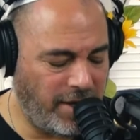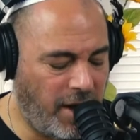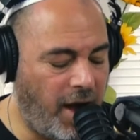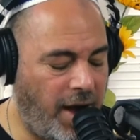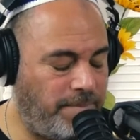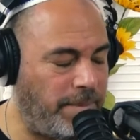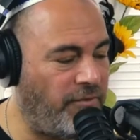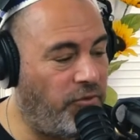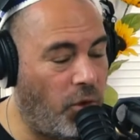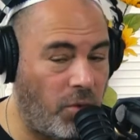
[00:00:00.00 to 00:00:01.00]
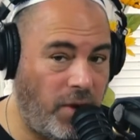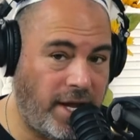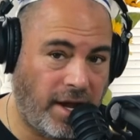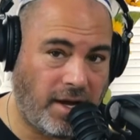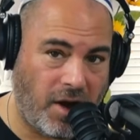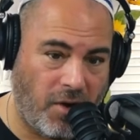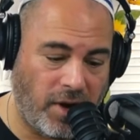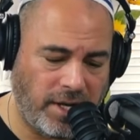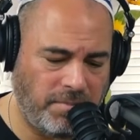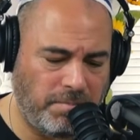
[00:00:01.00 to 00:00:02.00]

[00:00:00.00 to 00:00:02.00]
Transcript: All right, before we get going,